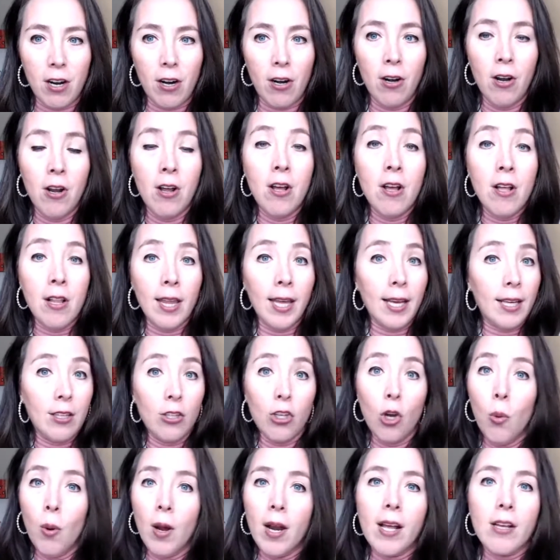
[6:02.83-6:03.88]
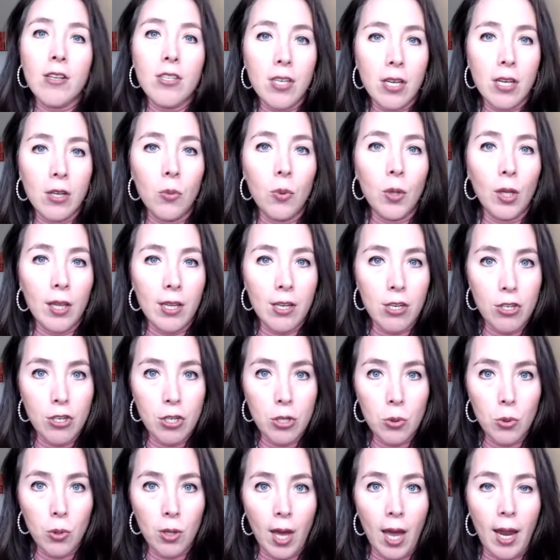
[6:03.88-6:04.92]
are. Like no one else can really
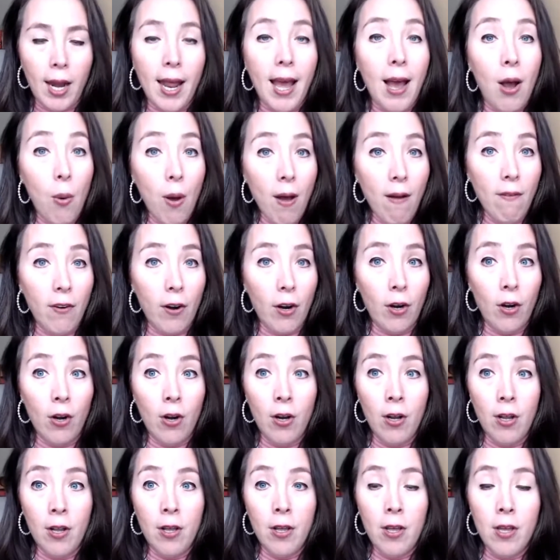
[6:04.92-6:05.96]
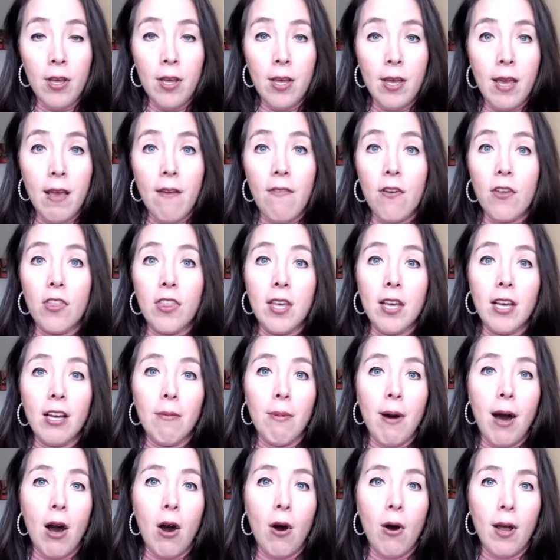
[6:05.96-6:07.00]
do that. However, if you think
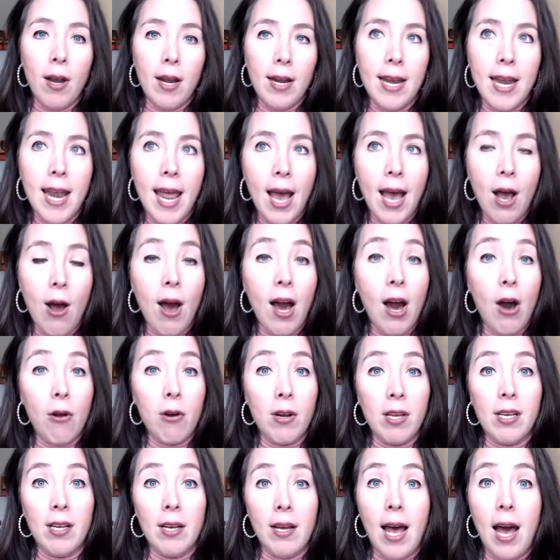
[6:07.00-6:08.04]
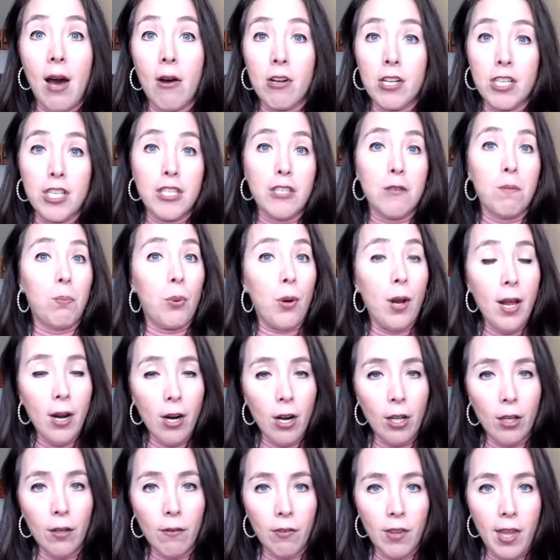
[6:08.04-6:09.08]
about now how to spread
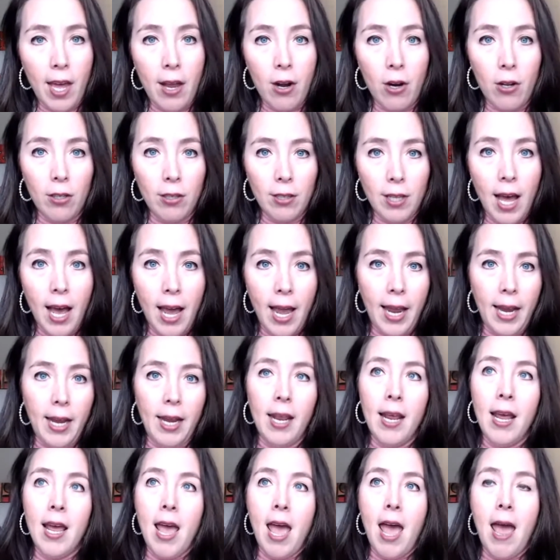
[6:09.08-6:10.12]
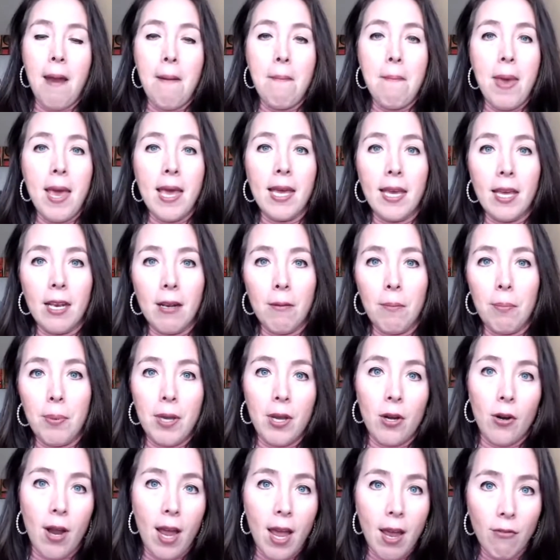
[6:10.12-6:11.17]
all of that online and make it
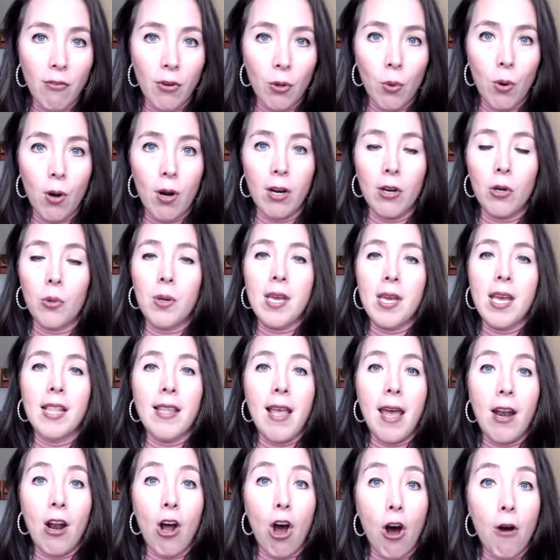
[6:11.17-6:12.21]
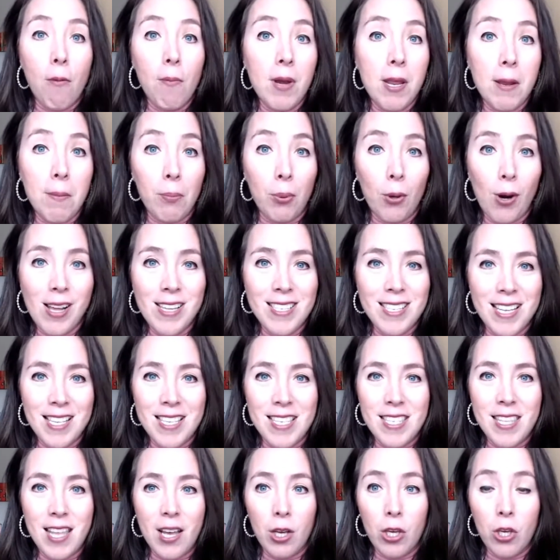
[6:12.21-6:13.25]
appear everywhere and create that
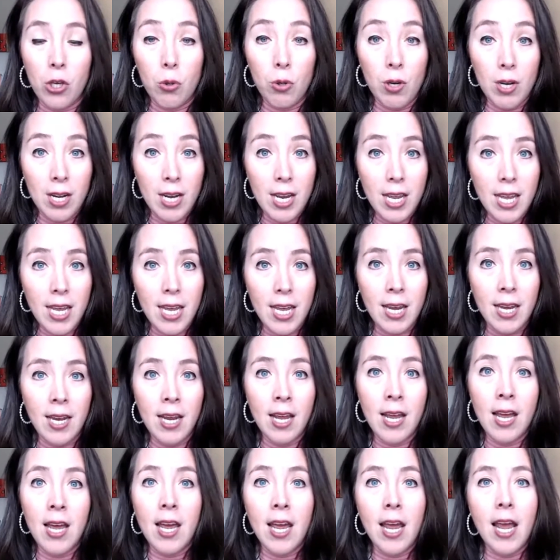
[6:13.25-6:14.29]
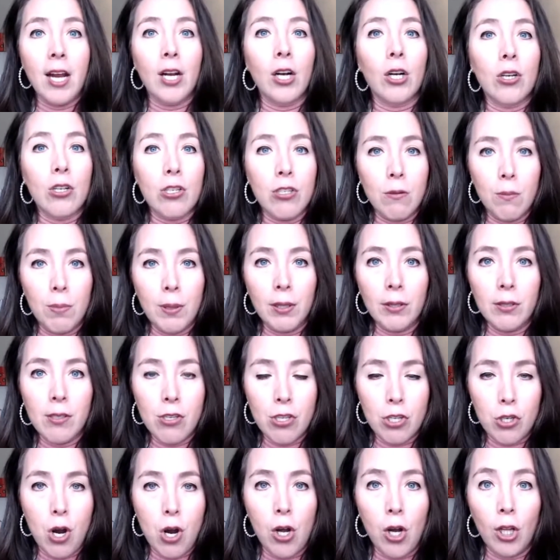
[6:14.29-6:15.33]
omnipresence that you need in order to build a
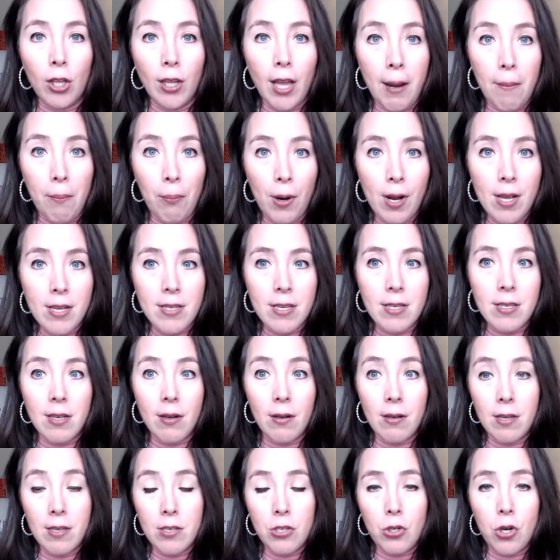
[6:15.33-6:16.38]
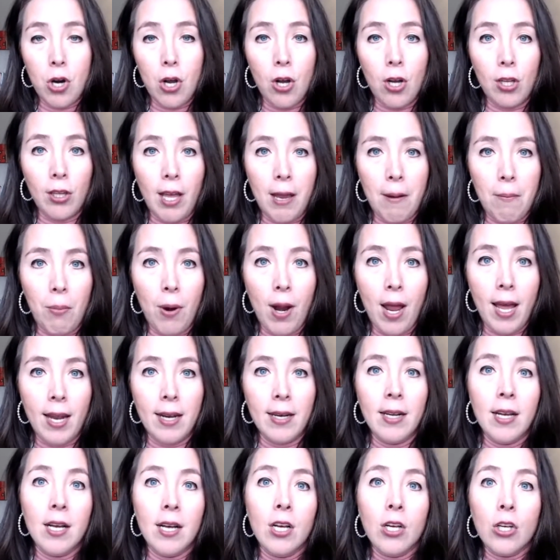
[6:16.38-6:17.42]
strong online presence, a strong online
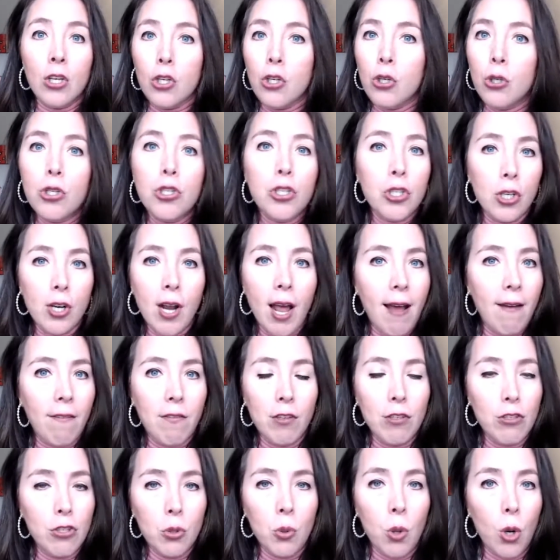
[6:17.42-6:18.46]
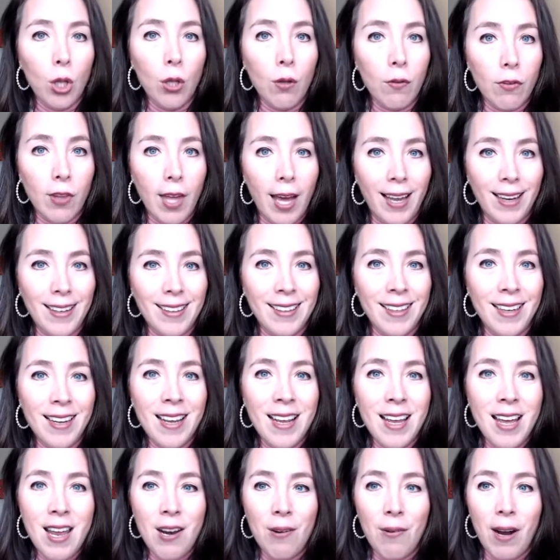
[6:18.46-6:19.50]
brand, you shouldn't have to do all of that,
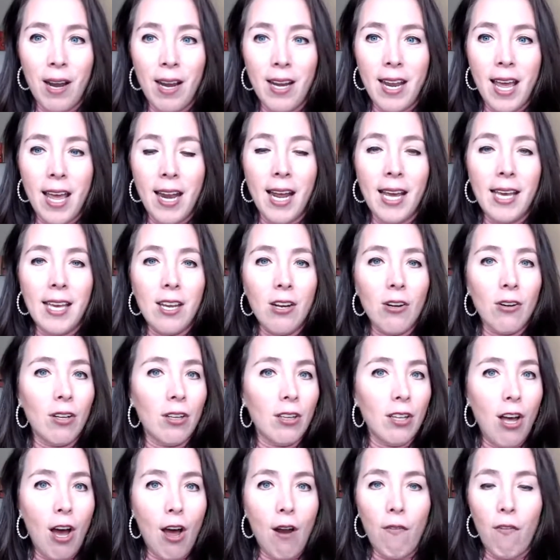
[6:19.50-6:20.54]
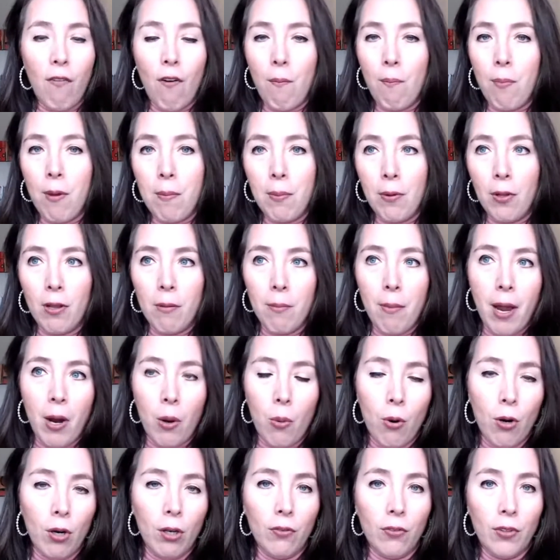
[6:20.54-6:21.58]
right? And I hear a lot from people in my
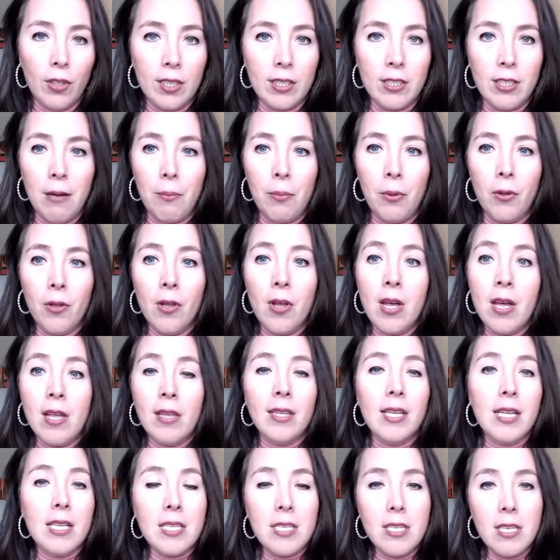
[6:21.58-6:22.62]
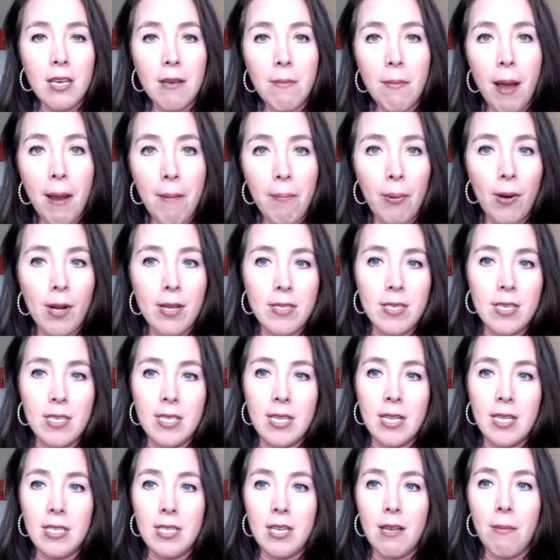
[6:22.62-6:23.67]
world, for example, that see my
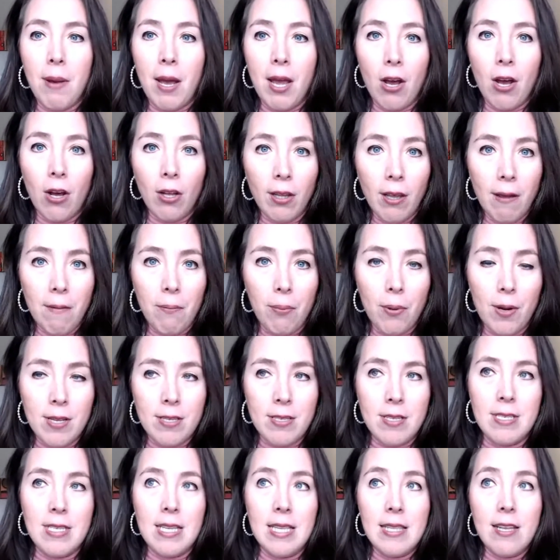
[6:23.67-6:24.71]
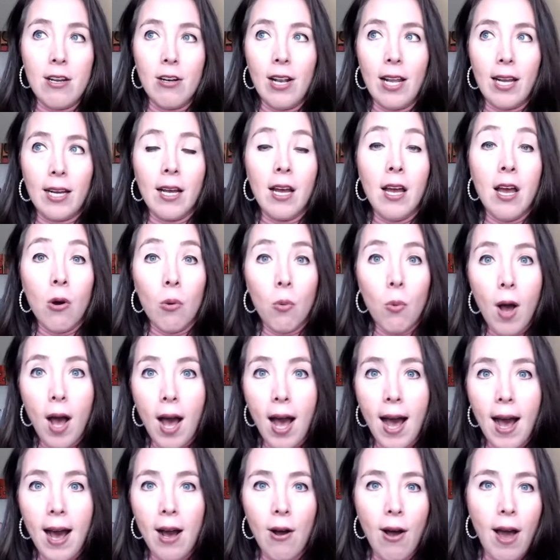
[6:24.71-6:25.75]
presence, that see my online presence, and they're like,
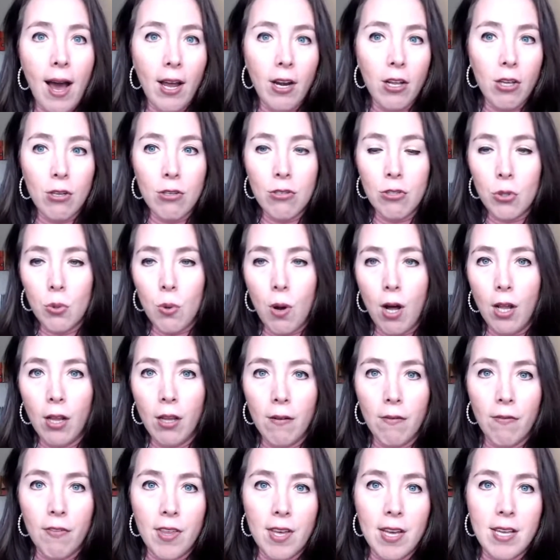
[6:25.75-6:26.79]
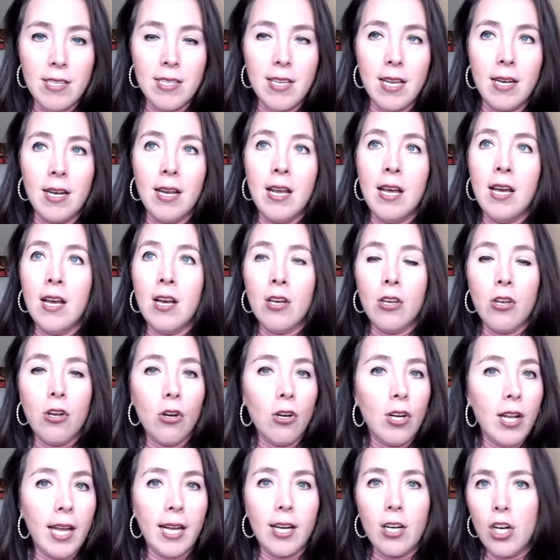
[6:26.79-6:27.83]
wow, how do you do all of this? And
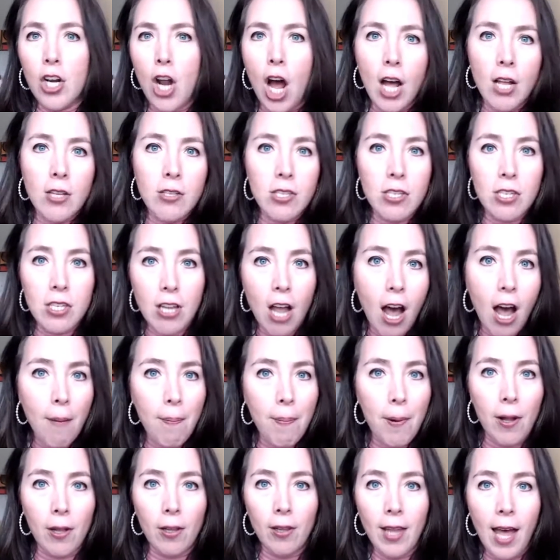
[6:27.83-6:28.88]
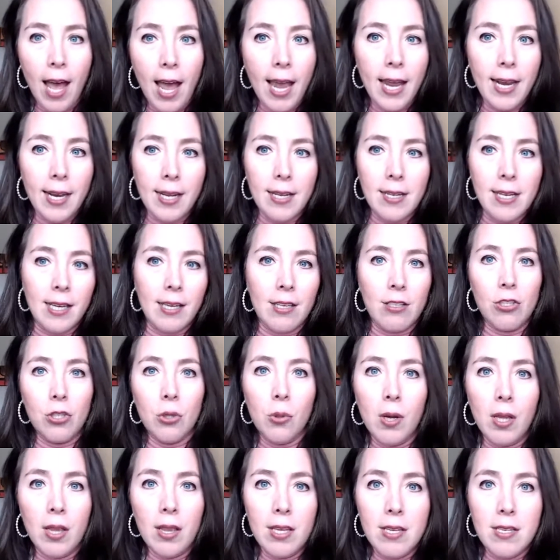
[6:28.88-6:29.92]
you're like nonstop online and like
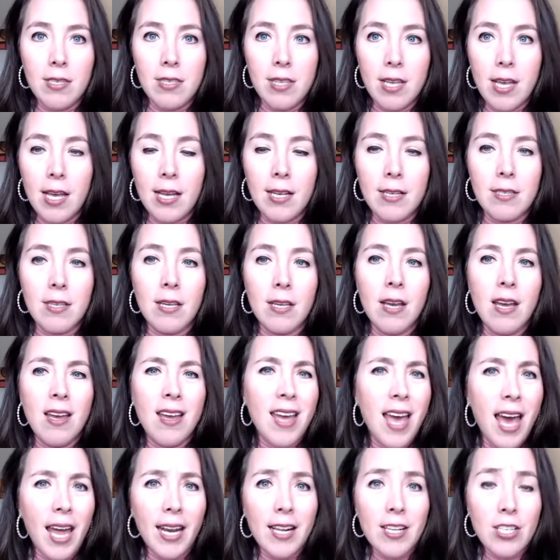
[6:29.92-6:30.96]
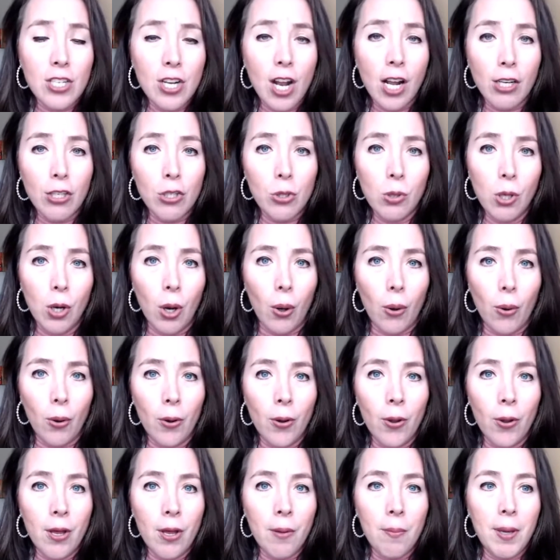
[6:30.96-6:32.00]
doing these things. And it's not true
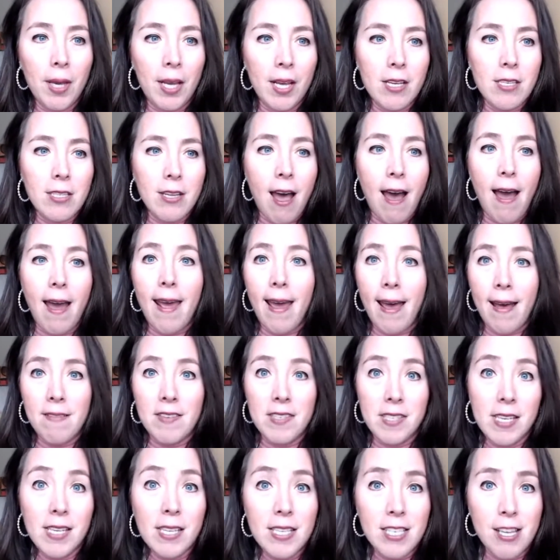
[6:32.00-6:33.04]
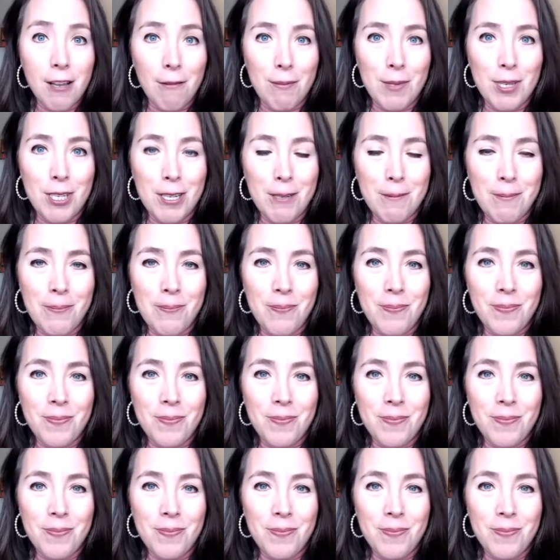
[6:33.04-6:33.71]
because I have systems.